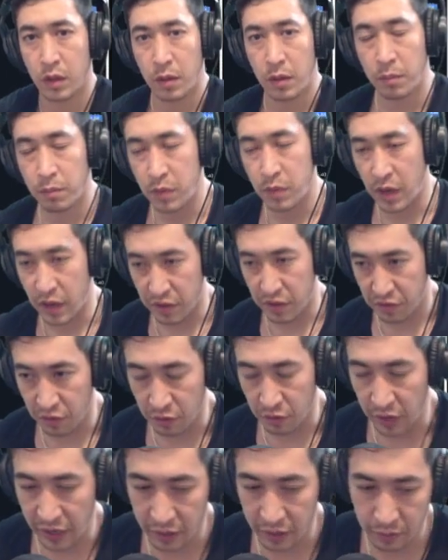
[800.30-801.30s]
Yeah. So
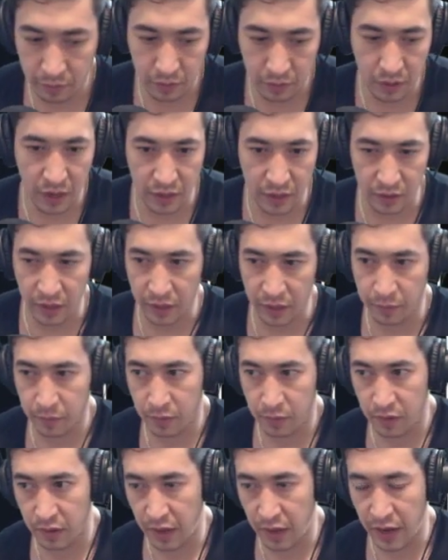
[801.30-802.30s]
like kind of like
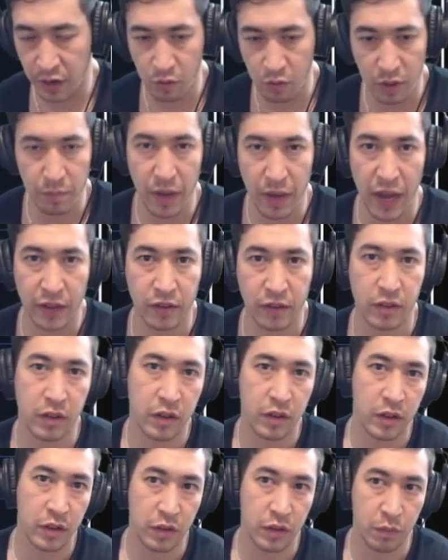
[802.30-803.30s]
echoing back
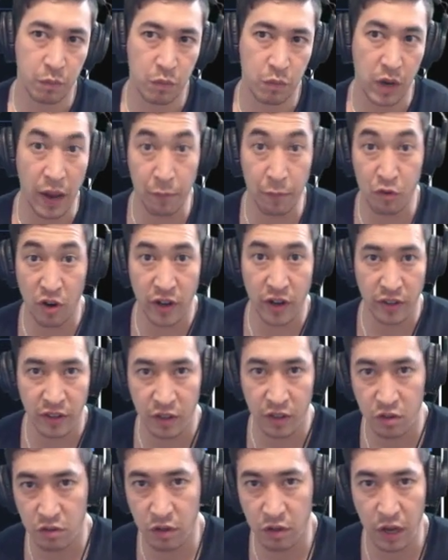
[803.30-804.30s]
to what I'm trying to
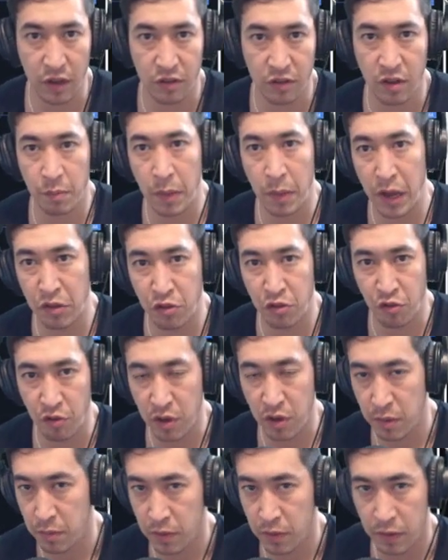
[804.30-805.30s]
teach you guys on my
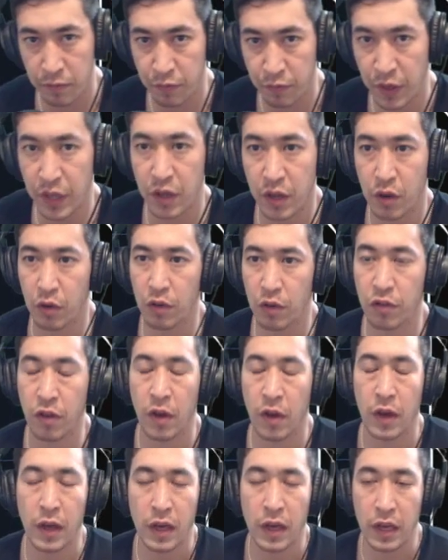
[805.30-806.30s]
streams and videos
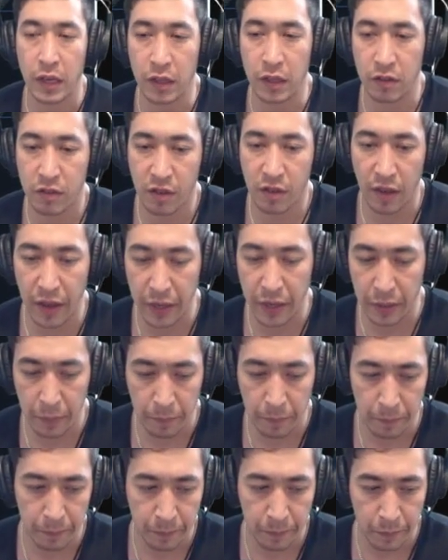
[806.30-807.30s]
is like
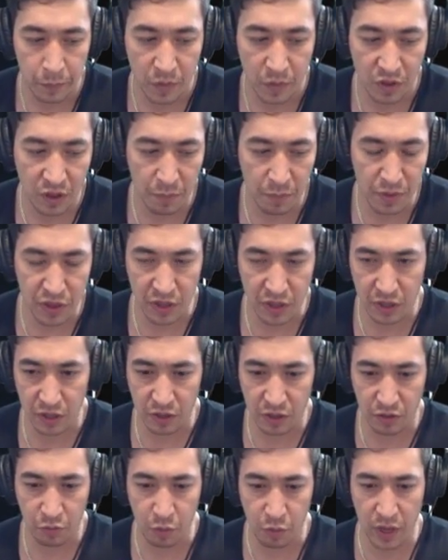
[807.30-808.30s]
some of
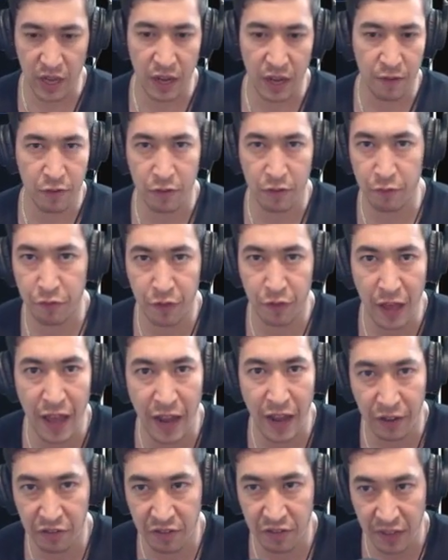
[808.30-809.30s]
these waves and
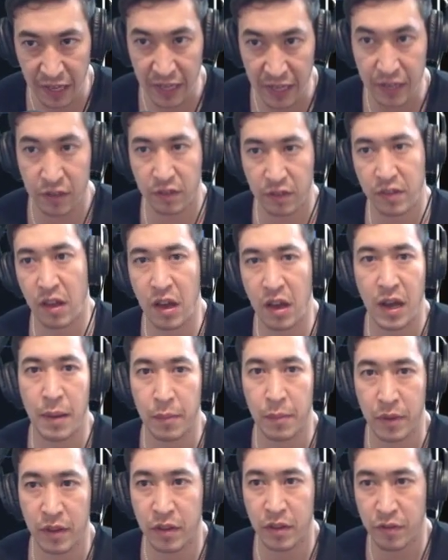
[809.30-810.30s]
flags take time
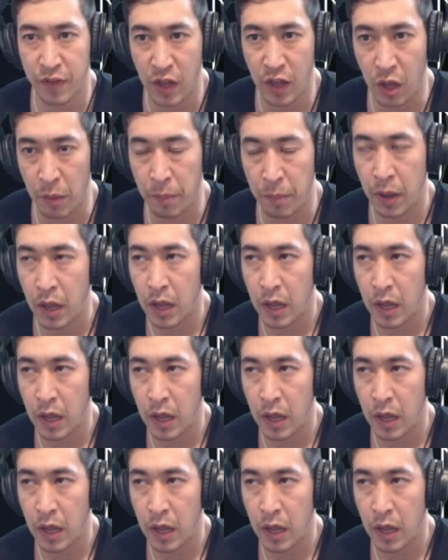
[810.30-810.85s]
to develop.